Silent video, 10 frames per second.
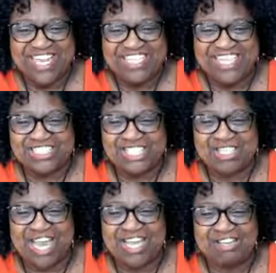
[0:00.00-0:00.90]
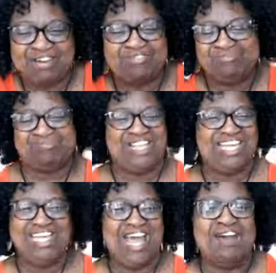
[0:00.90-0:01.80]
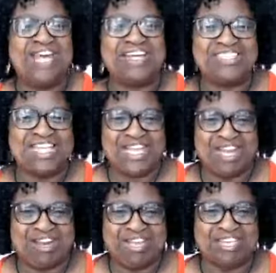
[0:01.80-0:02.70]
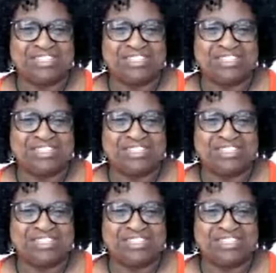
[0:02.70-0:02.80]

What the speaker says: Yes, sir. I'm not going to